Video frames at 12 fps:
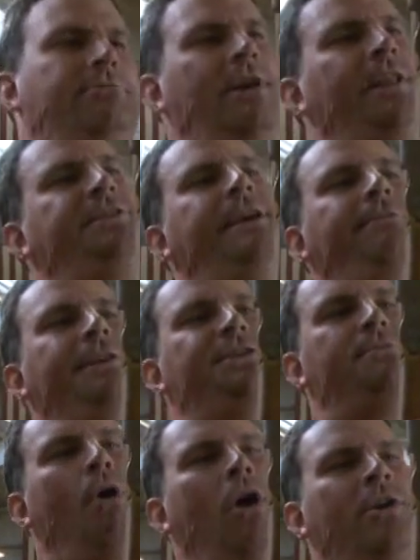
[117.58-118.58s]
a relatively
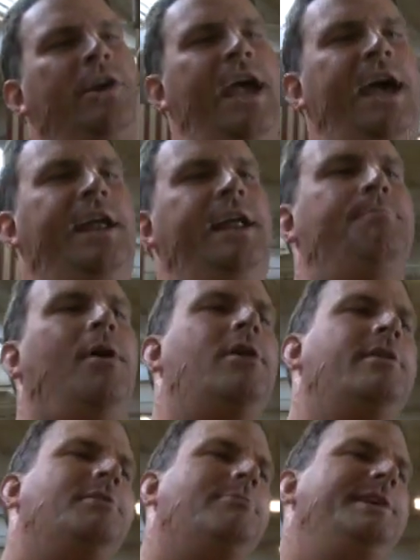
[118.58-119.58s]
smaller head, and
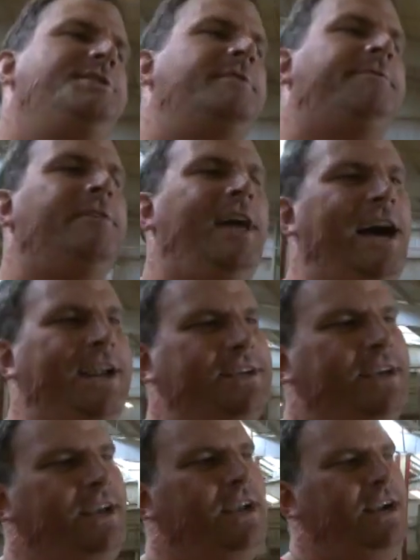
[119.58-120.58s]
part of the reason for that
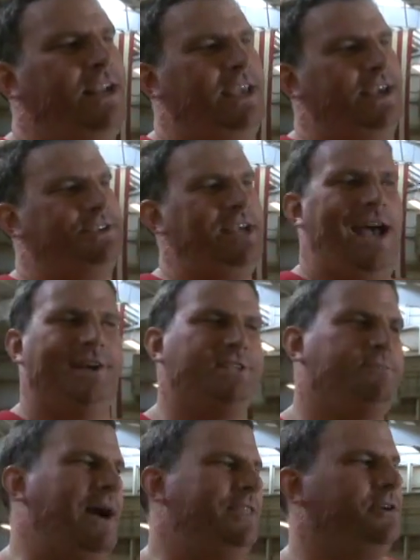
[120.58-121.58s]
is
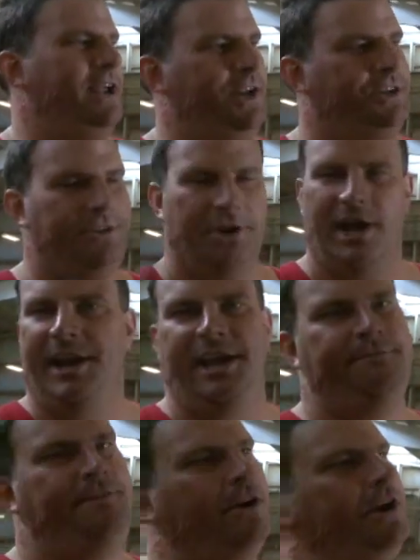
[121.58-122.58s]
axes by their nature, they're going to
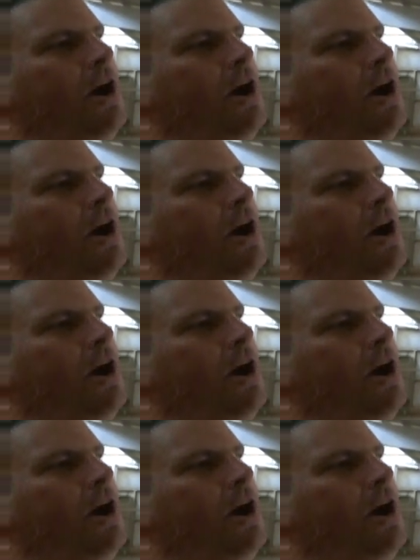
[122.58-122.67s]
hit very